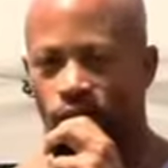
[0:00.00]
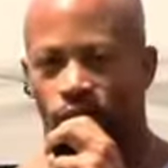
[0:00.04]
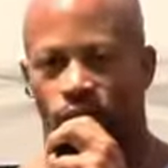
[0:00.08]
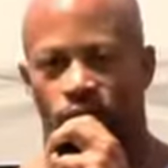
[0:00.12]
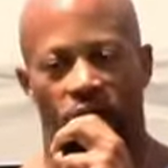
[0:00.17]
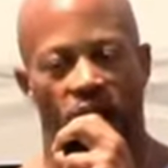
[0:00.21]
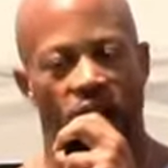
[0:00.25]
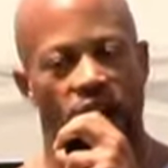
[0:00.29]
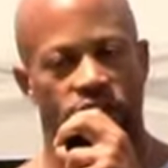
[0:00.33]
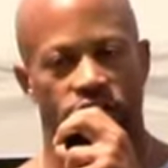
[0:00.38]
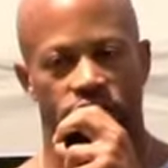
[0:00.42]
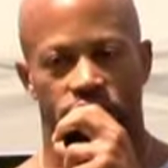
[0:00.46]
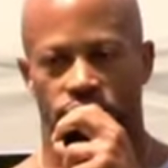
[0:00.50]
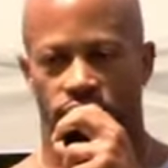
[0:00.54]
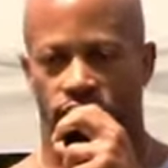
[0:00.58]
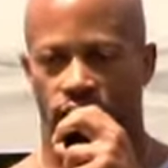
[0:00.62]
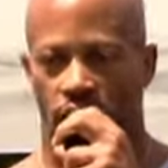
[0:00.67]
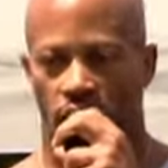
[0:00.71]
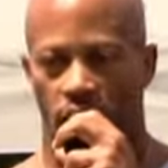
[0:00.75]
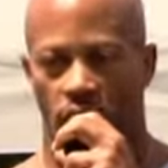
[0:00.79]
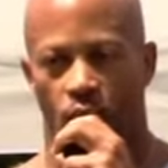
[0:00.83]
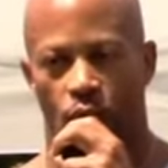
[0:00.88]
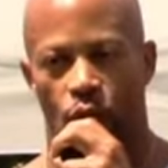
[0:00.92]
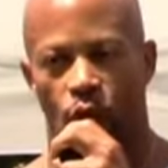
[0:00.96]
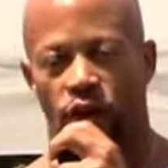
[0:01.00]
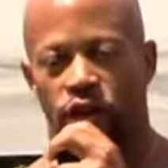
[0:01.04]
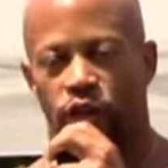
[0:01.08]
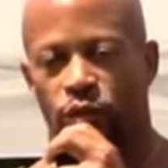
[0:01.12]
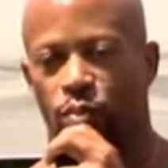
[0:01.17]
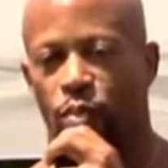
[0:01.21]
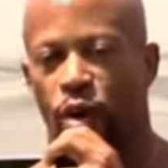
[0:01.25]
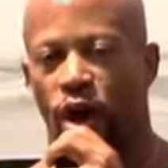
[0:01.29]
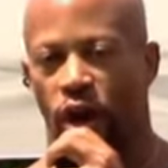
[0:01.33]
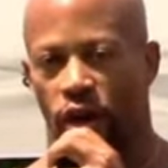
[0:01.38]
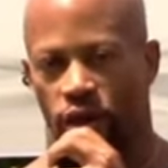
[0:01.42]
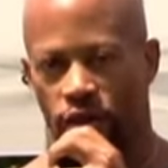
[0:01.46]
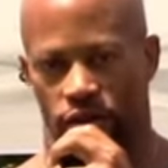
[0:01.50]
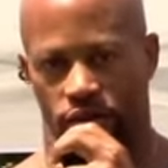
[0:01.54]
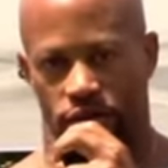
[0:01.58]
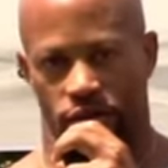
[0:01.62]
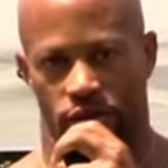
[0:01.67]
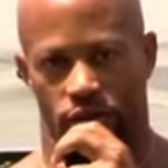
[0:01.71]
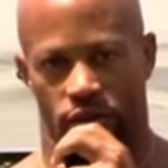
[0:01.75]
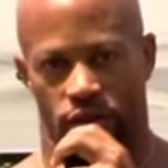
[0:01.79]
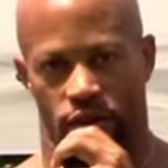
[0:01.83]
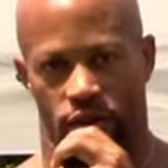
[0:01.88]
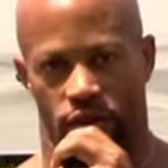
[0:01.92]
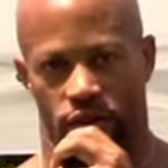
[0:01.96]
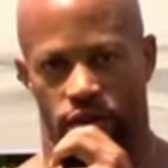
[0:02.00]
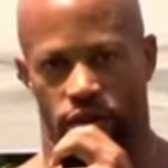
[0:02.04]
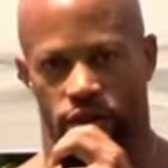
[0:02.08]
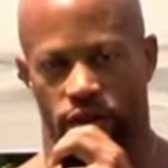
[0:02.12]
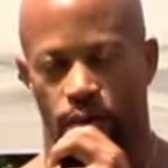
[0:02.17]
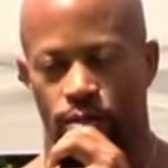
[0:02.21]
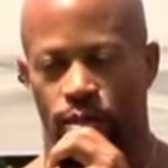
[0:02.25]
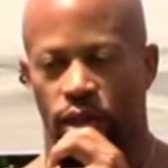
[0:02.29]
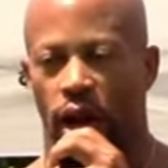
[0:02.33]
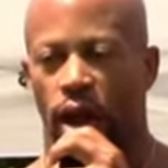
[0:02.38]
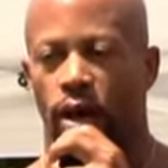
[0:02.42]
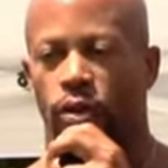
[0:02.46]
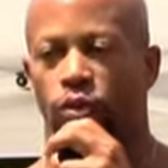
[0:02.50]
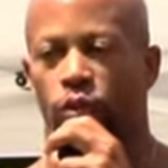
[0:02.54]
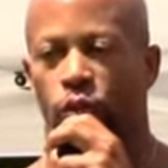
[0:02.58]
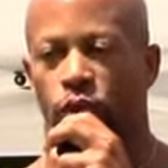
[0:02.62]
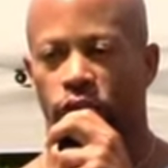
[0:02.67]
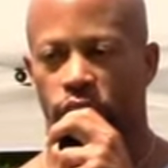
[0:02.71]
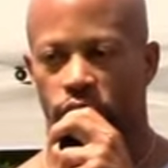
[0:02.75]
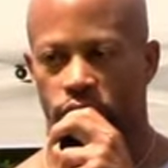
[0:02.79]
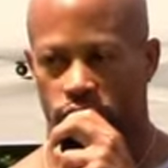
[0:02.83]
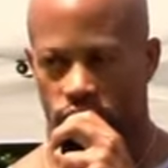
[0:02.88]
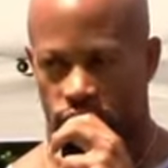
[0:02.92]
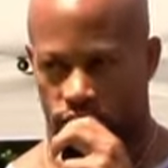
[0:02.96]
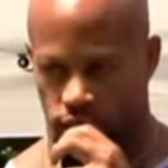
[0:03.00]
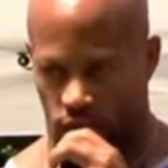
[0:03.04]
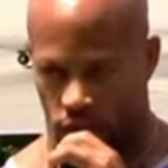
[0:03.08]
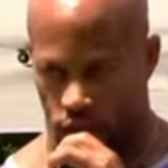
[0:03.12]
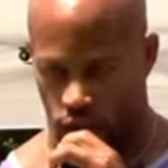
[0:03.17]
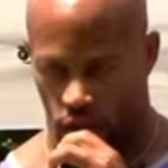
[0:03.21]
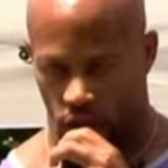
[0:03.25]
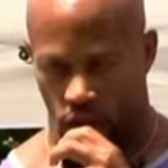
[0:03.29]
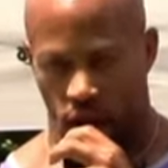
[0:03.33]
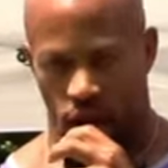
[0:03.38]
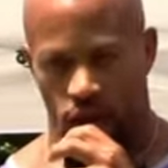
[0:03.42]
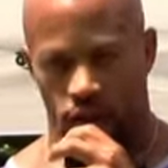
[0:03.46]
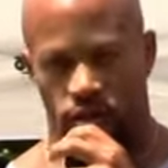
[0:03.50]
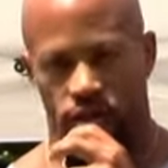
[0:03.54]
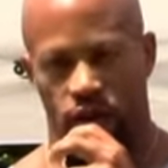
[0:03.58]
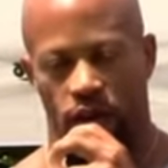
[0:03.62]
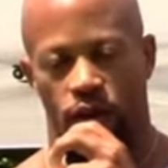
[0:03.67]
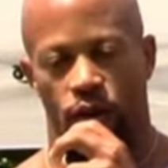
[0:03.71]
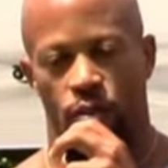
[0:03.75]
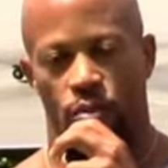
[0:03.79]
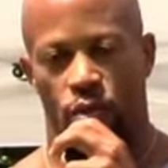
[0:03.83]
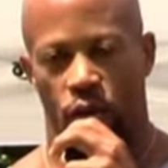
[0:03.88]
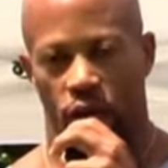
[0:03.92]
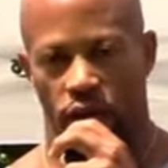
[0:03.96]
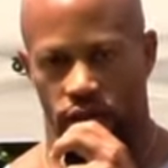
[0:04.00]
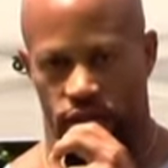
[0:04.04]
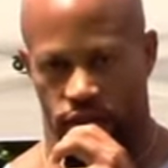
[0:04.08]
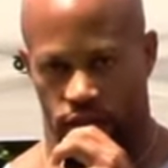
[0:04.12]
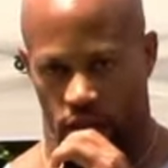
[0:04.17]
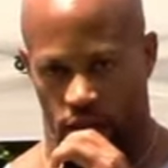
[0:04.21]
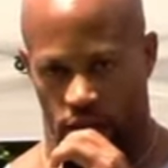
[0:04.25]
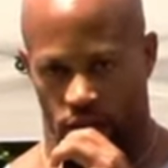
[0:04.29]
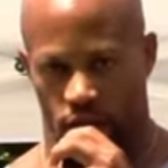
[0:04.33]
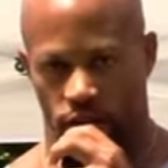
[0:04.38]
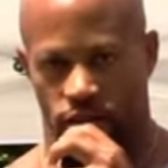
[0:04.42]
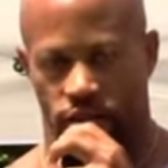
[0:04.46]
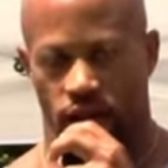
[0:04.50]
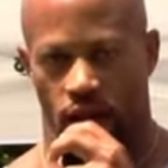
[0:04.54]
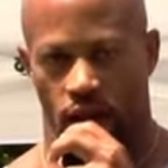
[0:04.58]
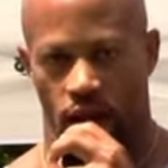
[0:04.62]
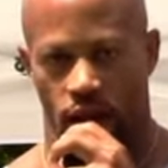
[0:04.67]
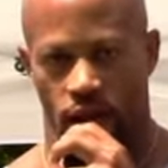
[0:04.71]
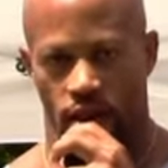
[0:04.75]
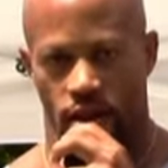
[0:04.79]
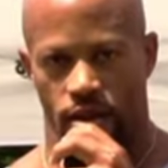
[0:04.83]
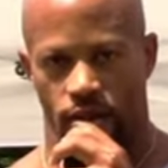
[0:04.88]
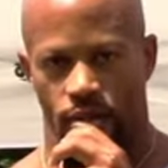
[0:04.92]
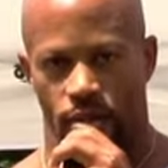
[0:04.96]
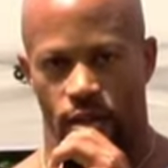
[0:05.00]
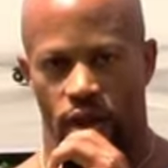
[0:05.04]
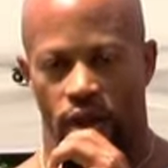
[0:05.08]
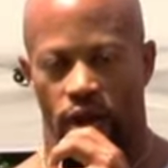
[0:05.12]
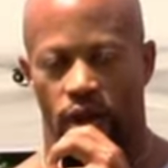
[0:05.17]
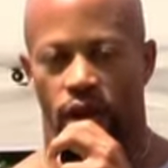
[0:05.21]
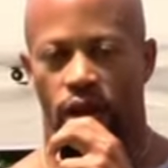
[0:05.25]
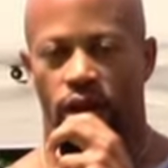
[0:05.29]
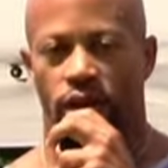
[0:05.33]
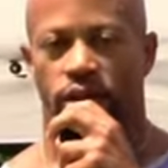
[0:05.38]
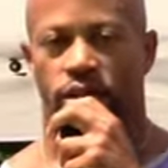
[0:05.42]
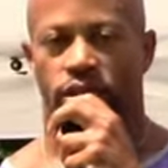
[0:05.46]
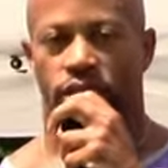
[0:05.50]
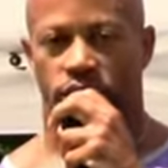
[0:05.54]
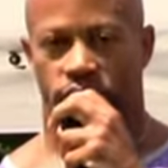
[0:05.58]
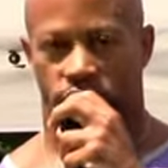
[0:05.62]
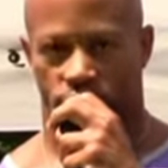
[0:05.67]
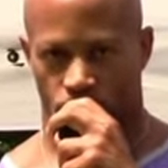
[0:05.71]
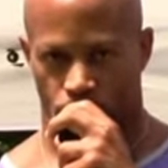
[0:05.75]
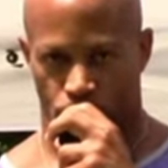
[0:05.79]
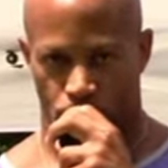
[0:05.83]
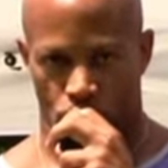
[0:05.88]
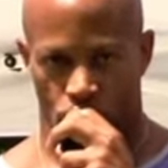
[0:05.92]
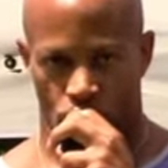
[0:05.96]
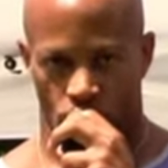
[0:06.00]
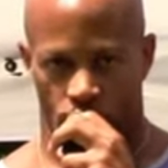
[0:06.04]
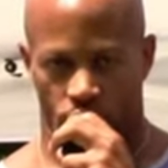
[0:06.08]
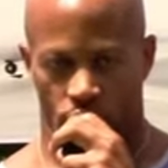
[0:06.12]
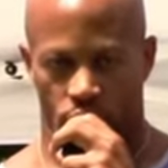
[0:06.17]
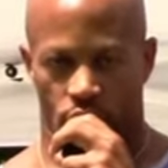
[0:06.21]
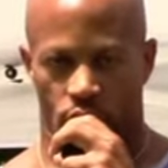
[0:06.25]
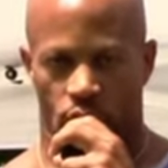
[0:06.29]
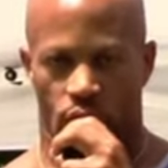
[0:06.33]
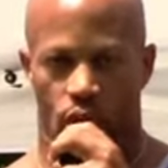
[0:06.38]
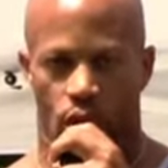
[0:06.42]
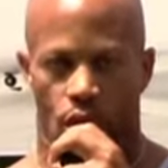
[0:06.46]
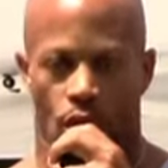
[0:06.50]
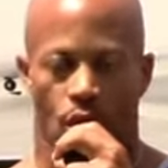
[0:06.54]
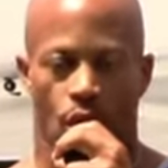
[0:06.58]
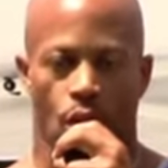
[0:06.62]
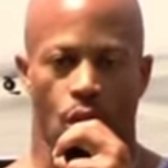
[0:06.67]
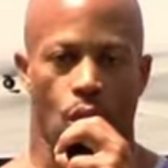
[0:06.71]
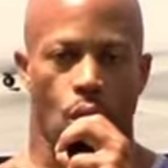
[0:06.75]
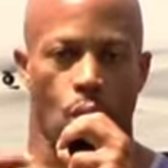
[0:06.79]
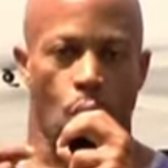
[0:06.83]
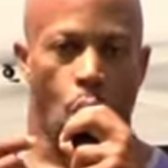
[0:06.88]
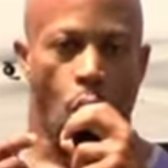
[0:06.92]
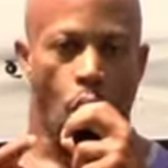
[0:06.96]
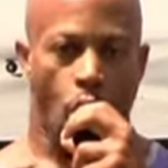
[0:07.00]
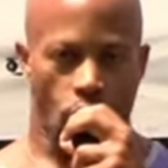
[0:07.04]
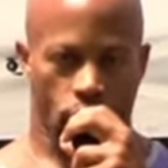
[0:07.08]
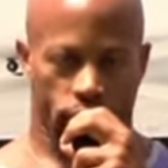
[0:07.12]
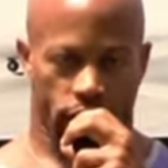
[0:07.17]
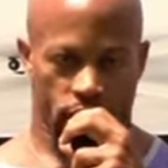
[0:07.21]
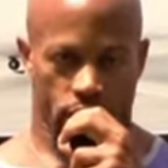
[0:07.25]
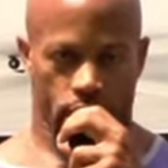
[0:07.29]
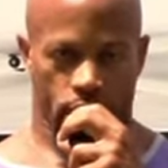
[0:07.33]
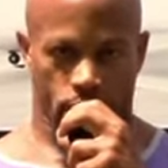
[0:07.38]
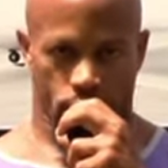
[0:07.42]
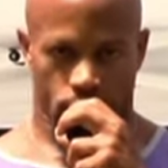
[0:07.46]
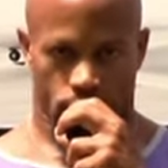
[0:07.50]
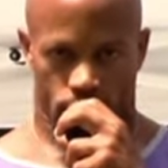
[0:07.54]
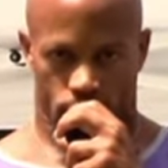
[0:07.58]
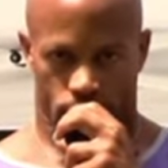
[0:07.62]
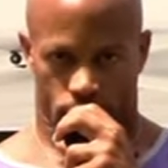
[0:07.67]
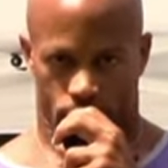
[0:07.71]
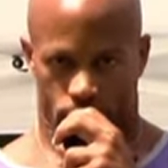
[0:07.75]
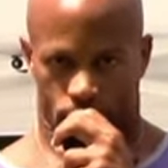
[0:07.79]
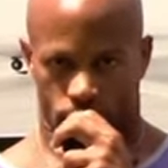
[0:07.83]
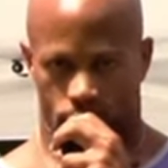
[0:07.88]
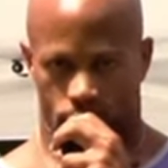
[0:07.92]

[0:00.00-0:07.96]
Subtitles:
faster is not always better. Sometimes we need to slow down, take a break, take our time, just get moving. Walking,